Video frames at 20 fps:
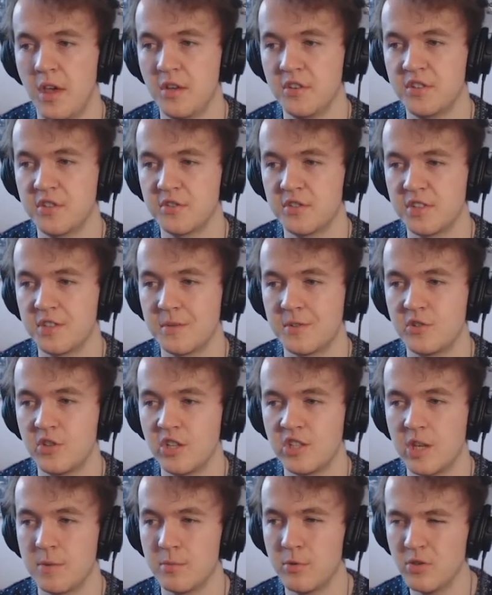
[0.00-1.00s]
Elsa Christmas
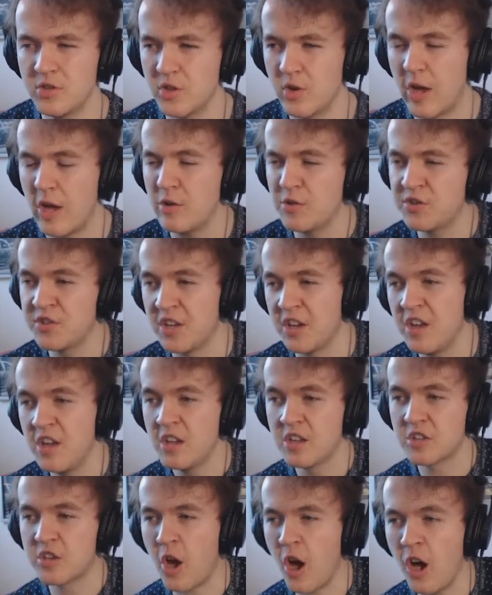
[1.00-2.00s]
dress Up, but also Elsa,
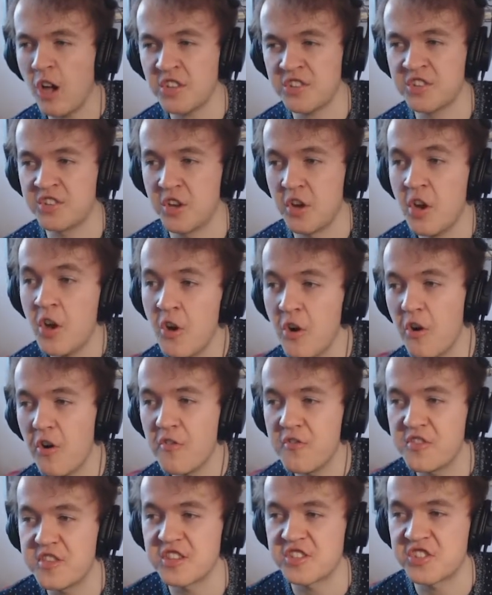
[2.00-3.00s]
caster
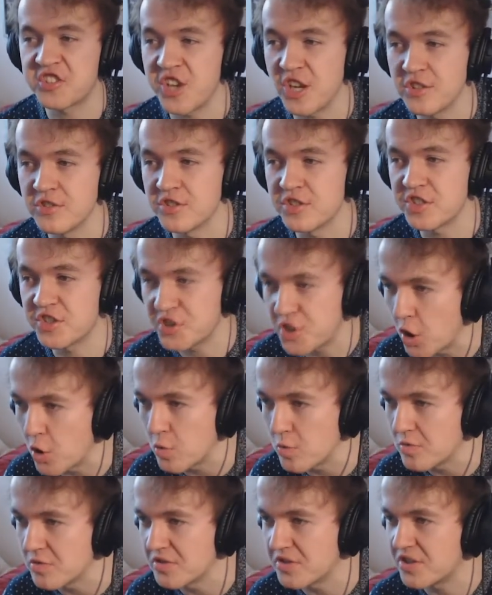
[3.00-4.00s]
of the
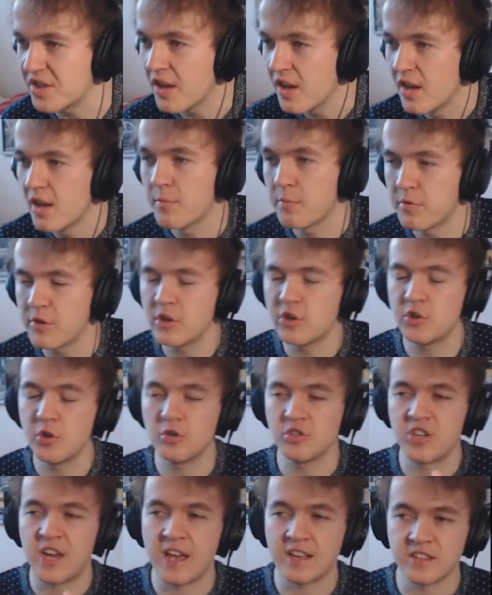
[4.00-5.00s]
Sunstones. Pretty
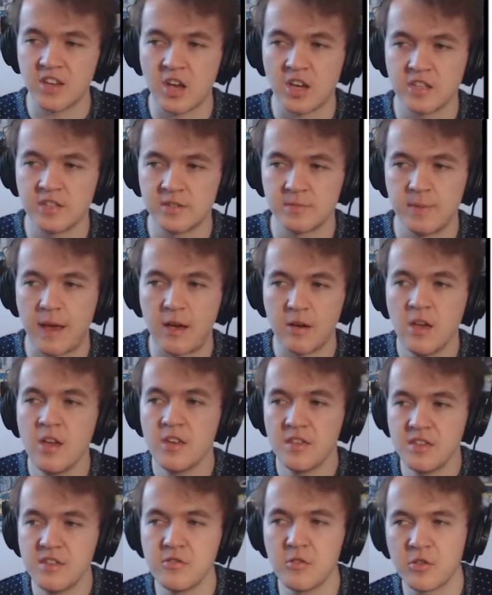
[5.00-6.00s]
sure she has ice power. I
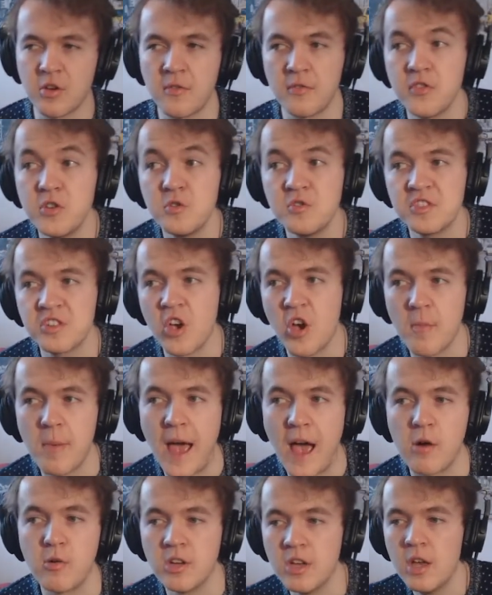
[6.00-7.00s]
think you're confusing her
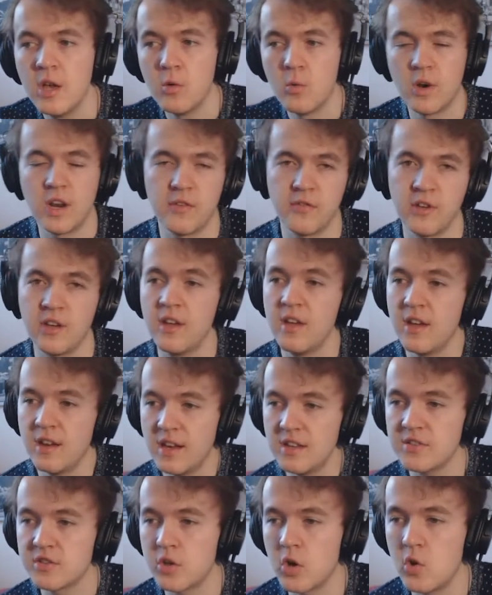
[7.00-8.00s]
power. Whatever.
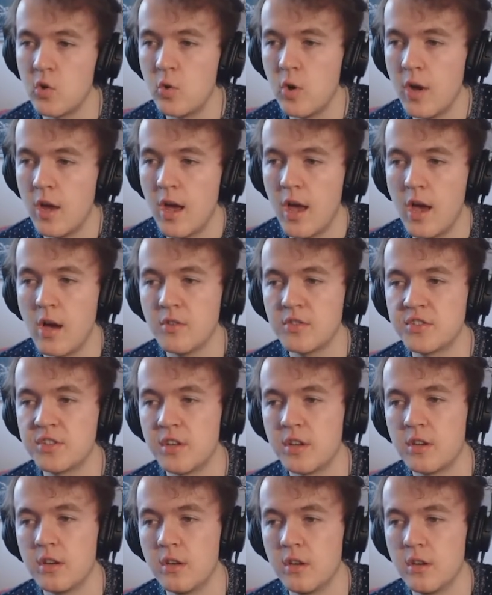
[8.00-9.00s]
Let's go,
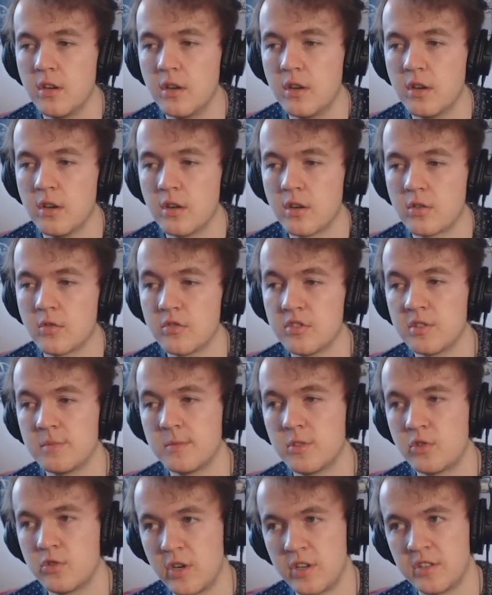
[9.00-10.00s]
Elsa Christmas